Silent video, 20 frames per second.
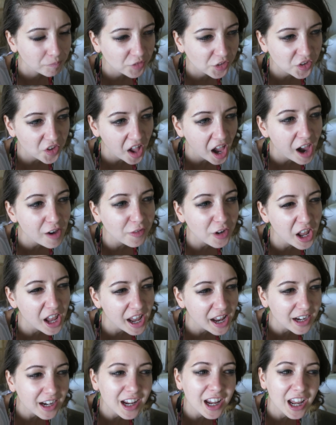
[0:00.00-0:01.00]
Does it have
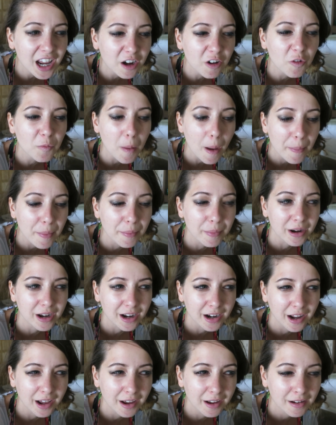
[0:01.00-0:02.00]
any hint of peppermint
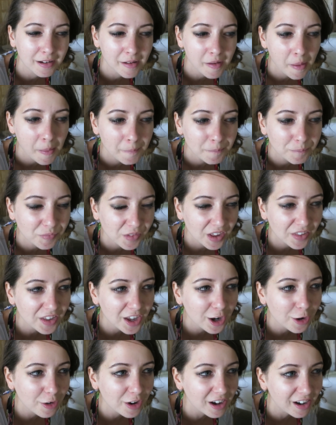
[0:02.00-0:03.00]
in it? In the
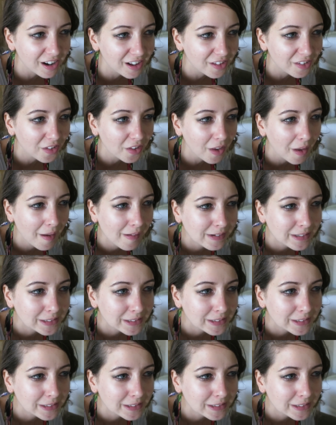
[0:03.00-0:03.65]
ingredients?